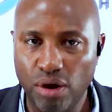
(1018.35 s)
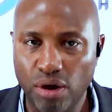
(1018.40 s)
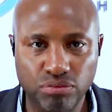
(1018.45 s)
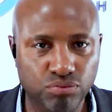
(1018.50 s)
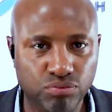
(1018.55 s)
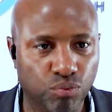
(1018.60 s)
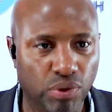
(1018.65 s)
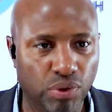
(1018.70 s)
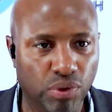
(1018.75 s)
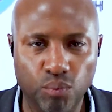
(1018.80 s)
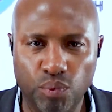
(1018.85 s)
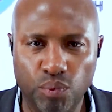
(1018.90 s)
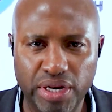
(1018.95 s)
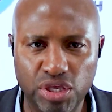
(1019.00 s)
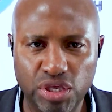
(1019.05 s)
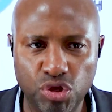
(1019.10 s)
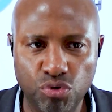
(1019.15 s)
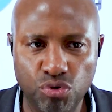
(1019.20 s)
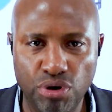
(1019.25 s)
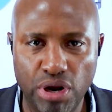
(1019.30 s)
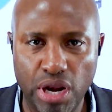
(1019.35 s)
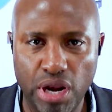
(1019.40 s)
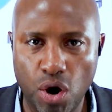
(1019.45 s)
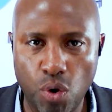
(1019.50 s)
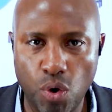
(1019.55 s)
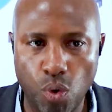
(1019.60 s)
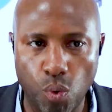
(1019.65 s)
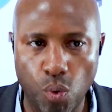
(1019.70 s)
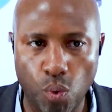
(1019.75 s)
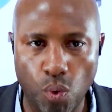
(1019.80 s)
What do you
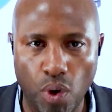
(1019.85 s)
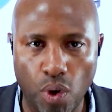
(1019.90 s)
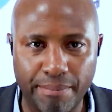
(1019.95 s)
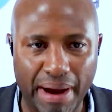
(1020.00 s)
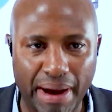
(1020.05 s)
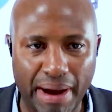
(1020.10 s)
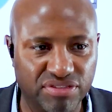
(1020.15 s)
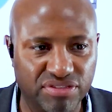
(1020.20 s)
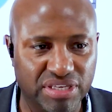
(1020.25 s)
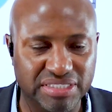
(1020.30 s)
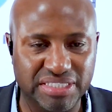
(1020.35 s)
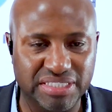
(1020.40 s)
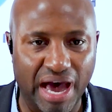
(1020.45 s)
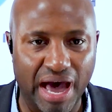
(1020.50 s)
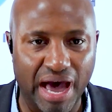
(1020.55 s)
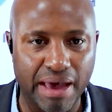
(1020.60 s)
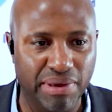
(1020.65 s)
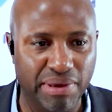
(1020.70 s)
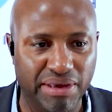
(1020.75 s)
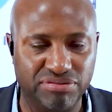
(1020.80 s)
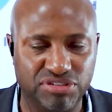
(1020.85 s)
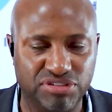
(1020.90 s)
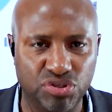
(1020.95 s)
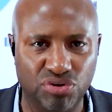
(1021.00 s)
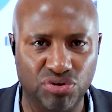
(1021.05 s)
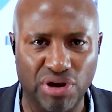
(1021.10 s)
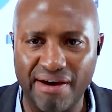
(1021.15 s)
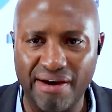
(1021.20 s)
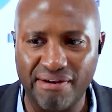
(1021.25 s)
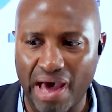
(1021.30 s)
know about this guy,
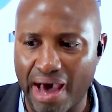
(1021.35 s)
Mifsud?